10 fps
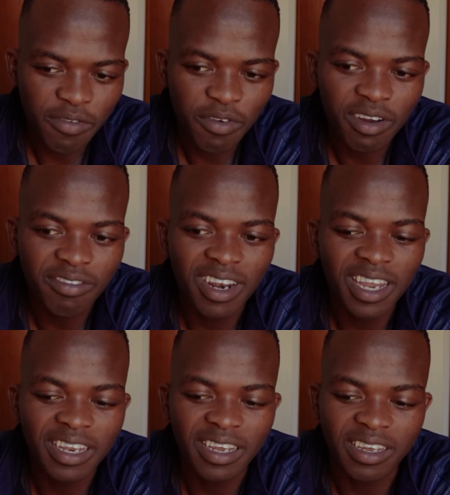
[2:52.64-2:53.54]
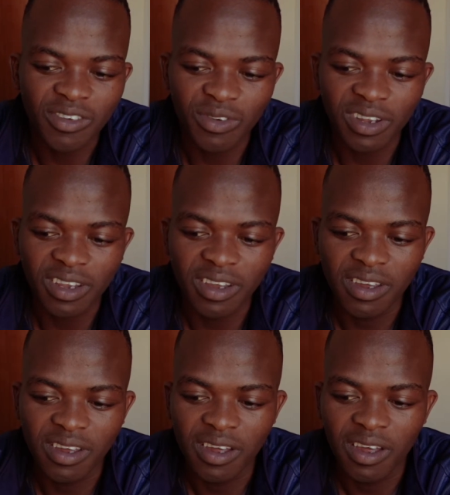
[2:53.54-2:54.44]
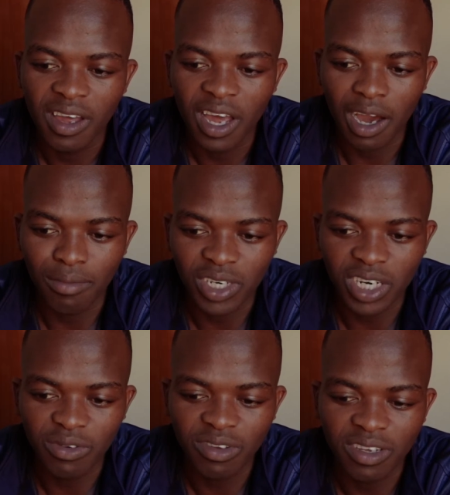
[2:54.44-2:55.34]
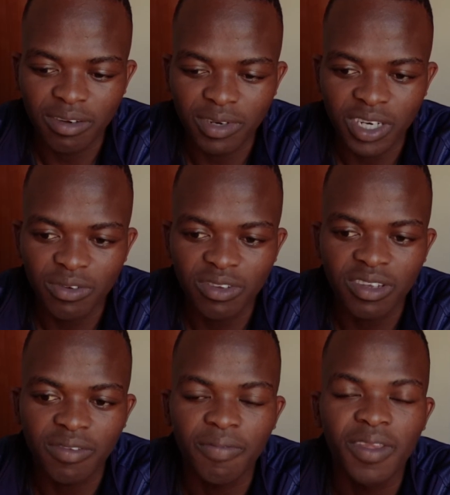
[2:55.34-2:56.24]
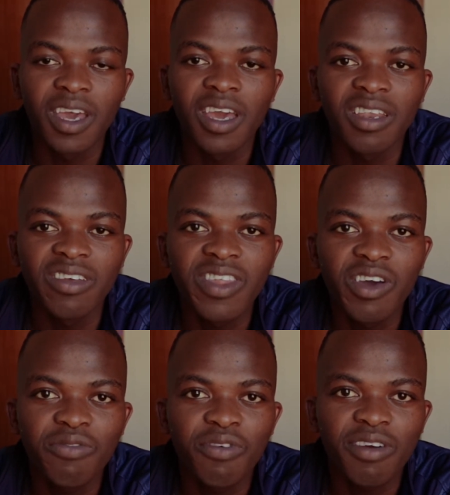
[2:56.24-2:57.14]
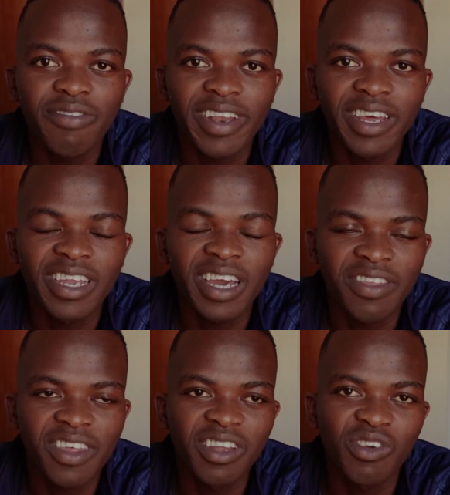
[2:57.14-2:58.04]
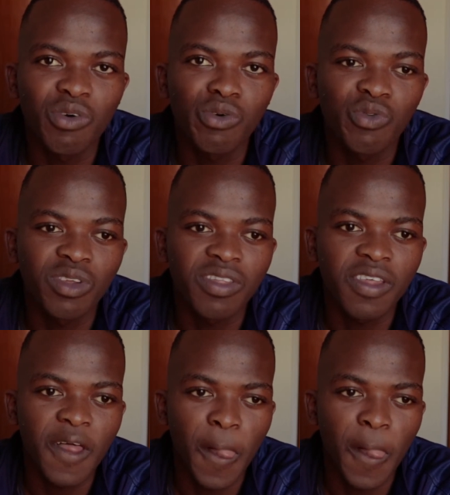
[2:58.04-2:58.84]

forever learning as well. I'm shouting. This thing of forever learning, I think it goes with